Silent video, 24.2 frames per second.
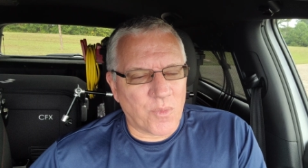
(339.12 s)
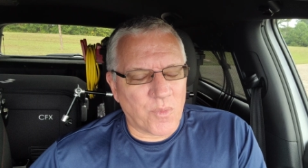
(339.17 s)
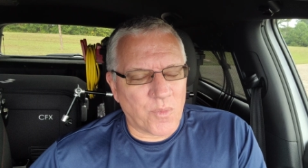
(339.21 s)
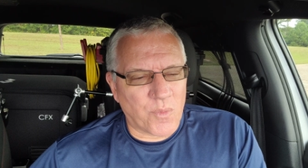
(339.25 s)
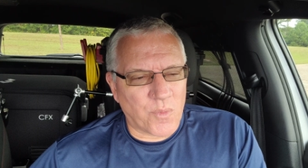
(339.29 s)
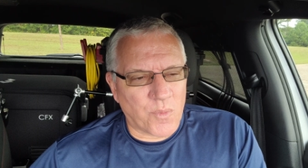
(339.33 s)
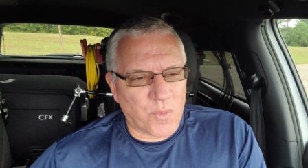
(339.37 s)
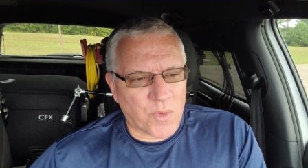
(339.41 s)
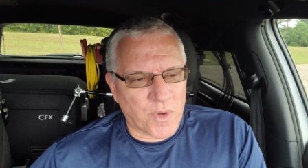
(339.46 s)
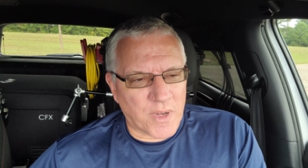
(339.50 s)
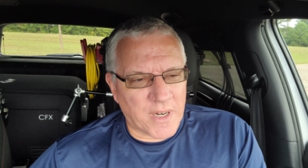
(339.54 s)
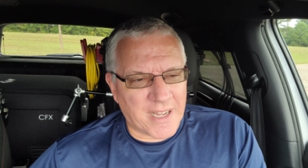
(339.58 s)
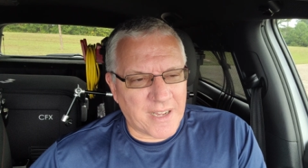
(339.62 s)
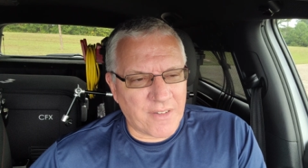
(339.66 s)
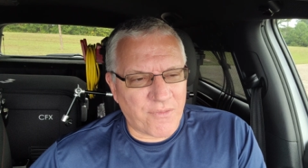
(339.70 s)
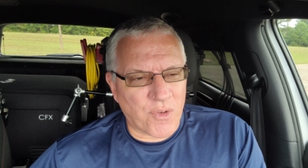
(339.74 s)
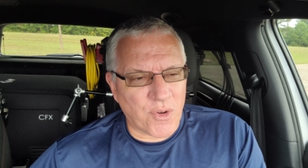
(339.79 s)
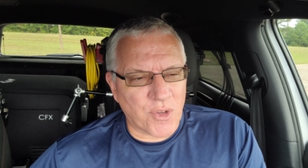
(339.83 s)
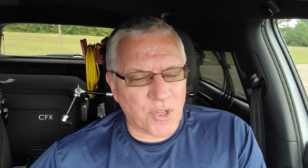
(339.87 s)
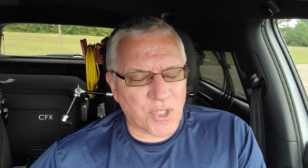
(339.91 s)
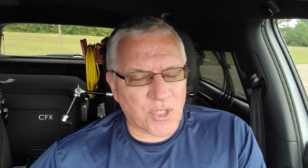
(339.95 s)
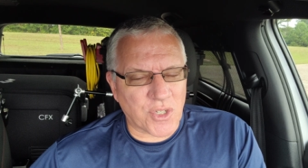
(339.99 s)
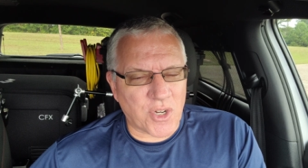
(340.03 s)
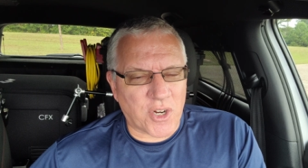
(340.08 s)
when I
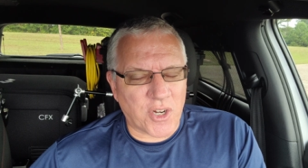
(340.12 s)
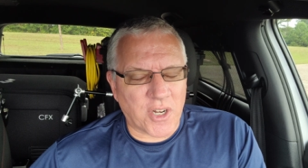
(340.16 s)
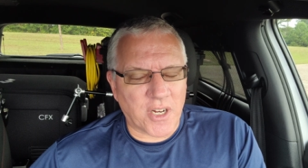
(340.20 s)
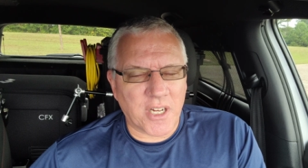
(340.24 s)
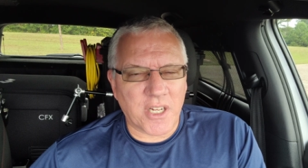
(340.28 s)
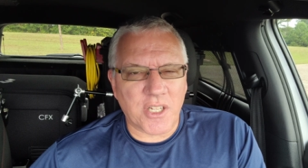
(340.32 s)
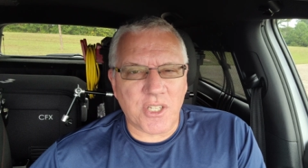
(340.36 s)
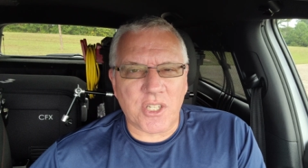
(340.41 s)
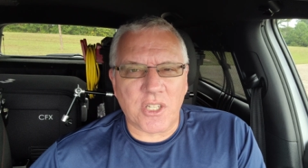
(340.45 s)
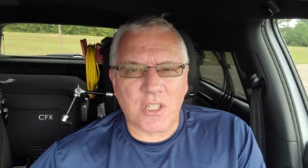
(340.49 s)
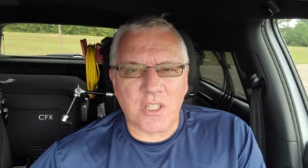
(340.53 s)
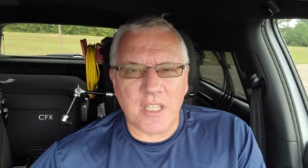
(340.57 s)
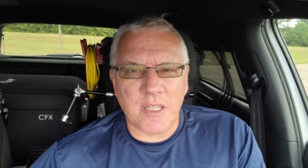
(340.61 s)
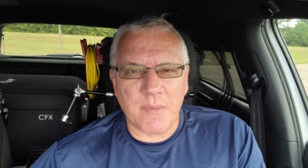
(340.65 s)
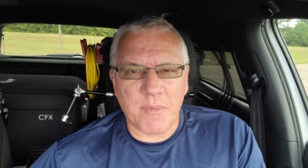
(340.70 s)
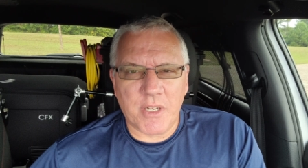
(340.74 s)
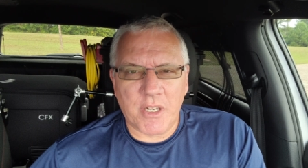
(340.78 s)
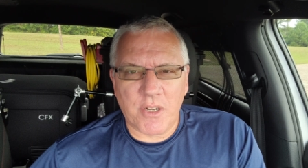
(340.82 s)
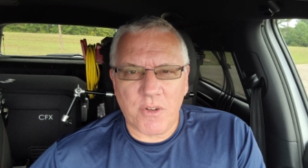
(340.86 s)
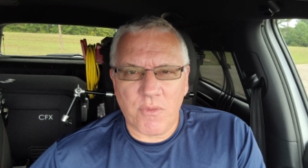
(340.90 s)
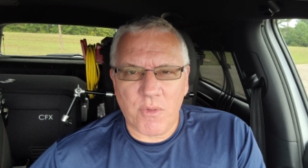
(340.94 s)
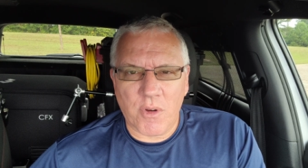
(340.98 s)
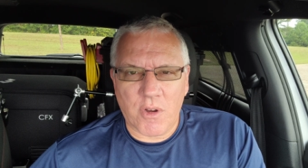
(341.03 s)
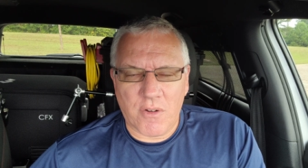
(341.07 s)
first started as a
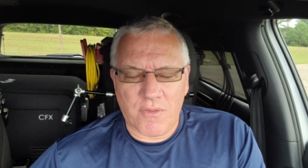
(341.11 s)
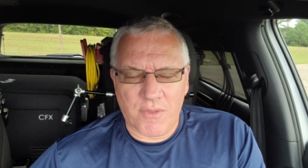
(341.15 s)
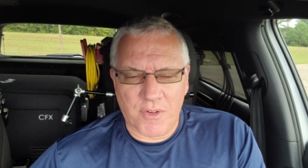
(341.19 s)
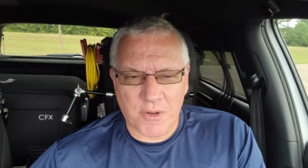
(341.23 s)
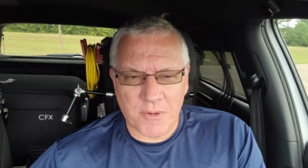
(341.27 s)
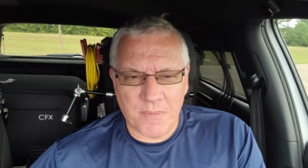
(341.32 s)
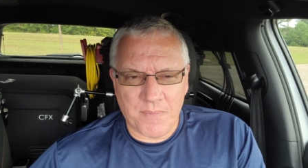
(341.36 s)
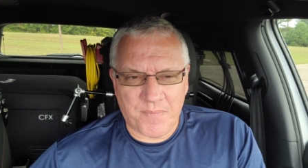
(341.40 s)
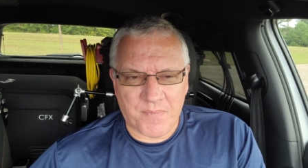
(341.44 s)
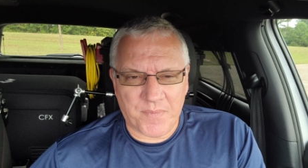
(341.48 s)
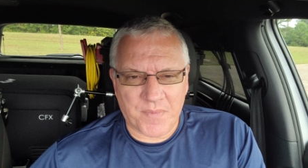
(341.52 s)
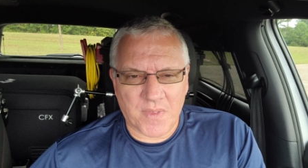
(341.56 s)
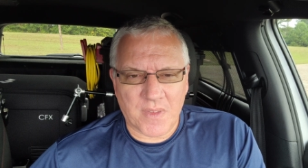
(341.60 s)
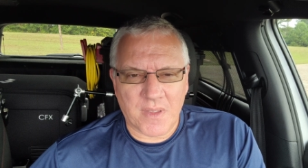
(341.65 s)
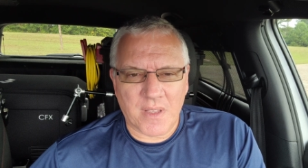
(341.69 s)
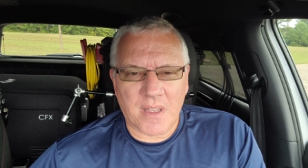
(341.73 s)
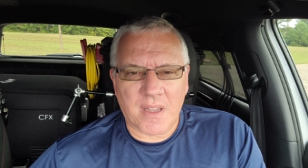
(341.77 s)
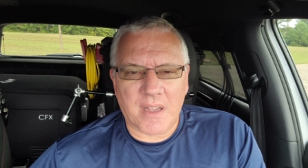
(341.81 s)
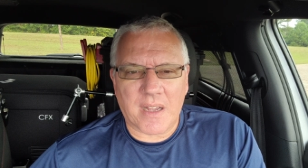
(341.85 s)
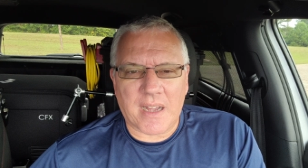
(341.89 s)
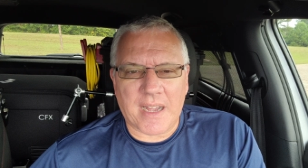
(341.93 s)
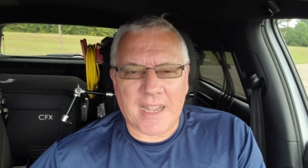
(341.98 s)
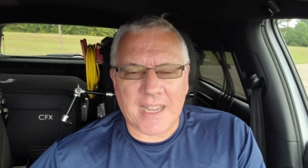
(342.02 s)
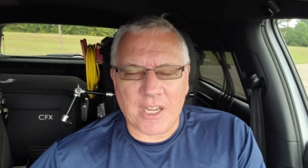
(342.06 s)
limited rover,
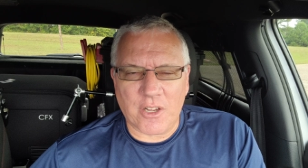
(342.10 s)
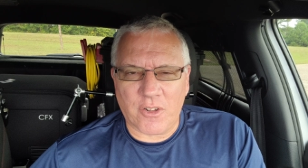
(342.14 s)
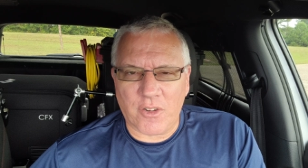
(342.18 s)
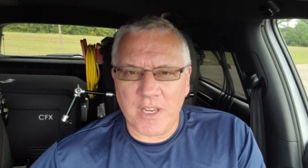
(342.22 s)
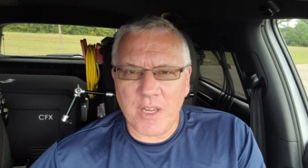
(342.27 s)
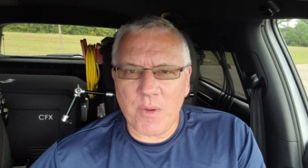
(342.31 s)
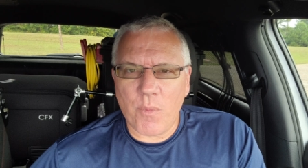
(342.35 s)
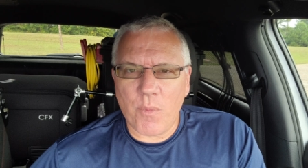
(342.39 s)
I only